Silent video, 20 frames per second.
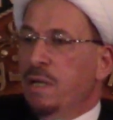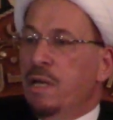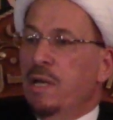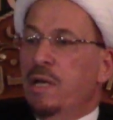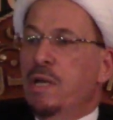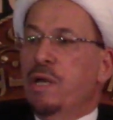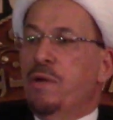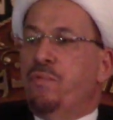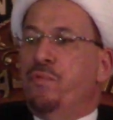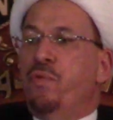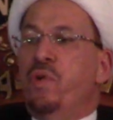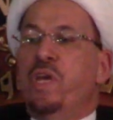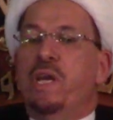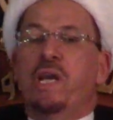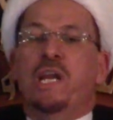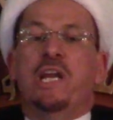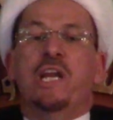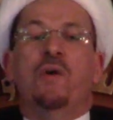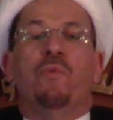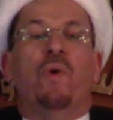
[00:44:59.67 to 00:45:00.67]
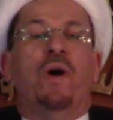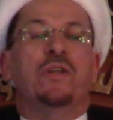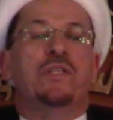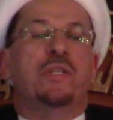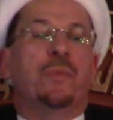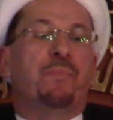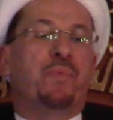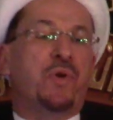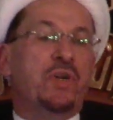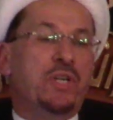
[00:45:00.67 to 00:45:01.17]
If we really want to
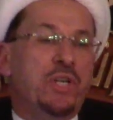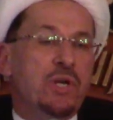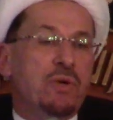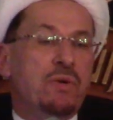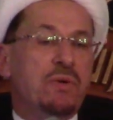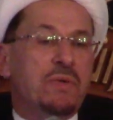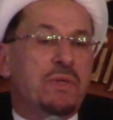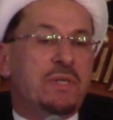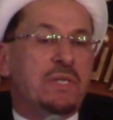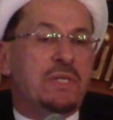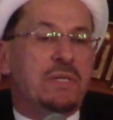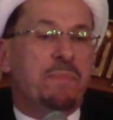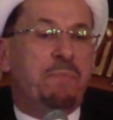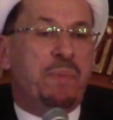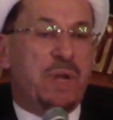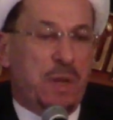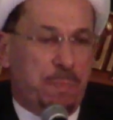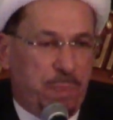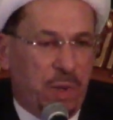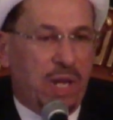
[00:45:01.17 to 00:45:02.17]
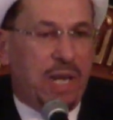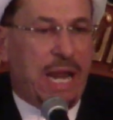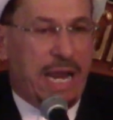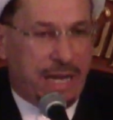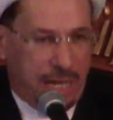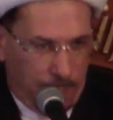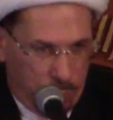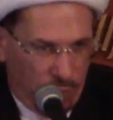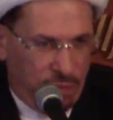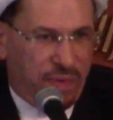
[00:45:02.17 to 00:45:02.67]
produce people like
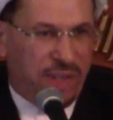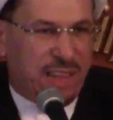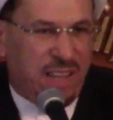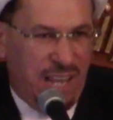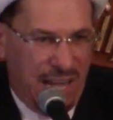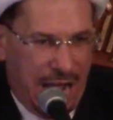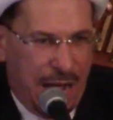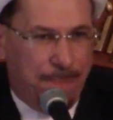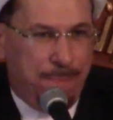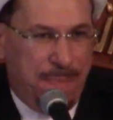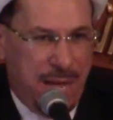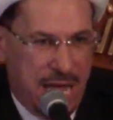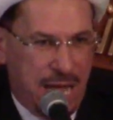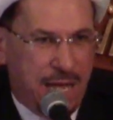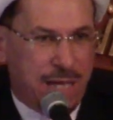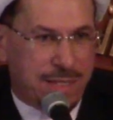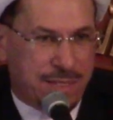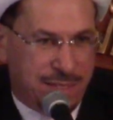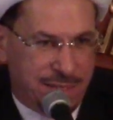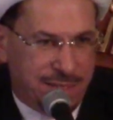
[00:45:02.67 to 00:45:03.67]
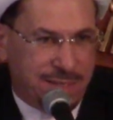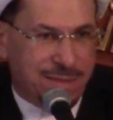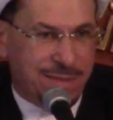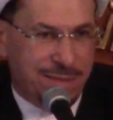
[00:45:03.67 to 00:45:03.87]
Abu al-Fadl al-Abbas,